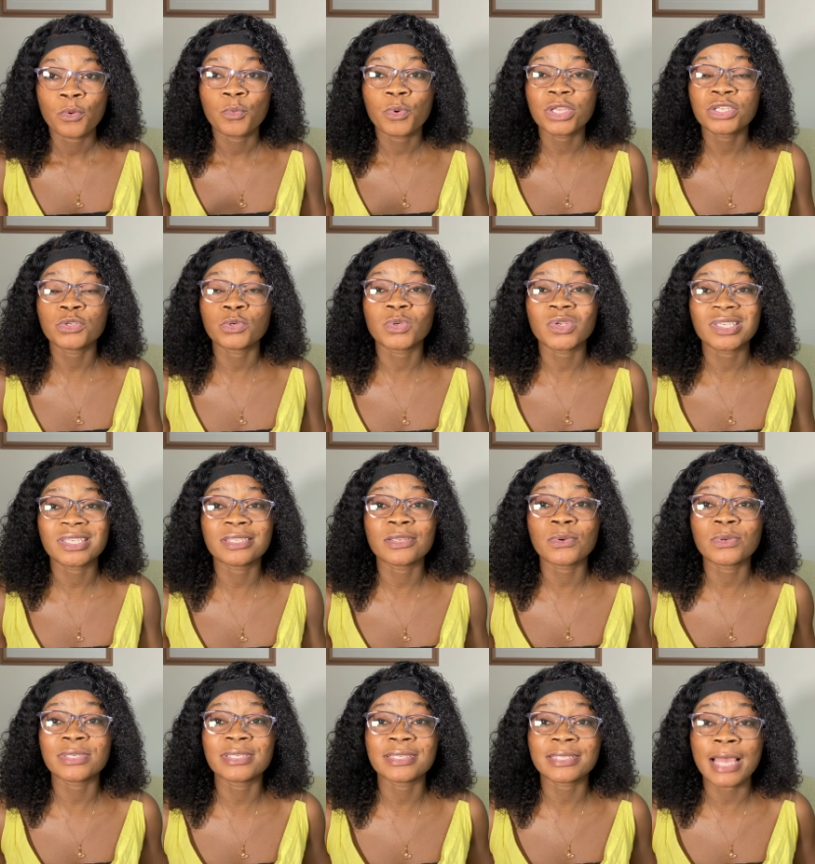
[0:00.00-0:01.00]
which will
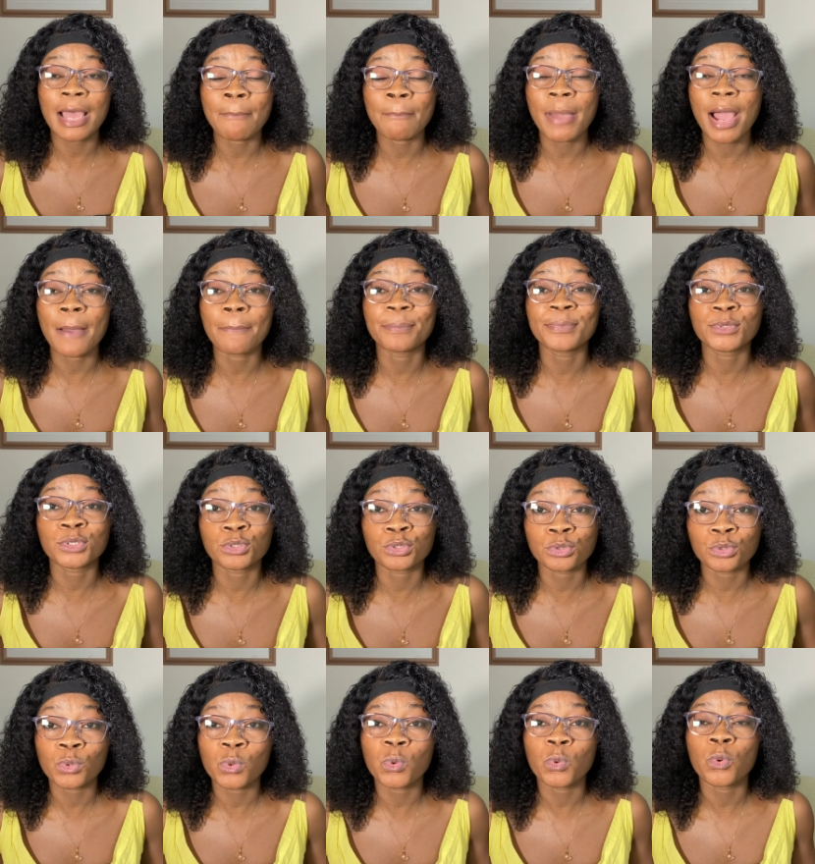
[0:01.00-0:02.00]
still sum up
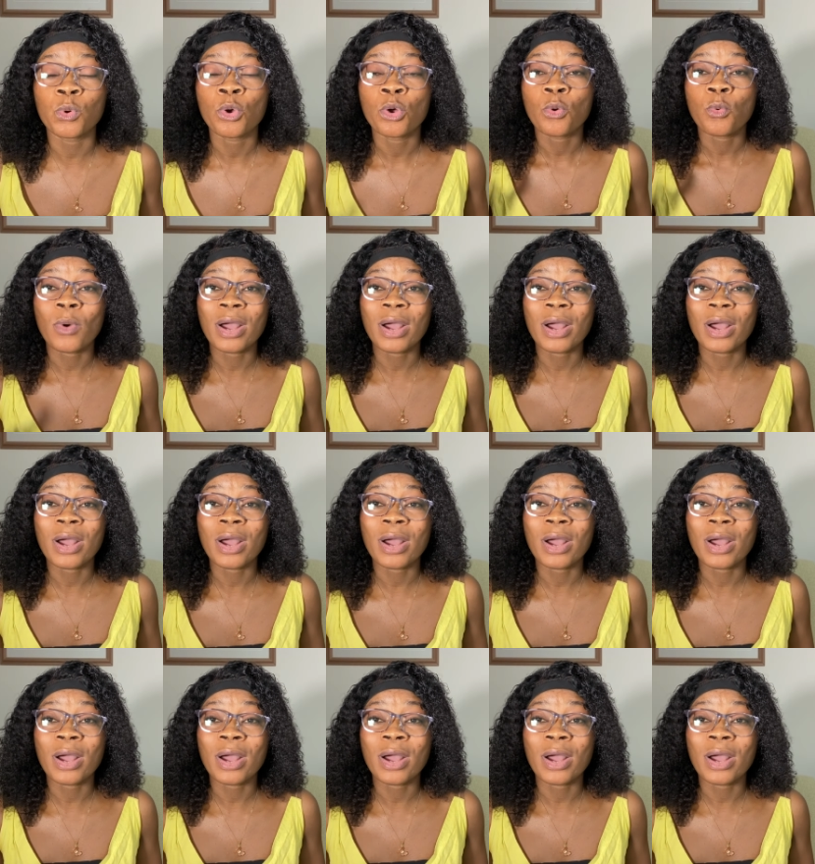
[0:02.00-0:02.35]
to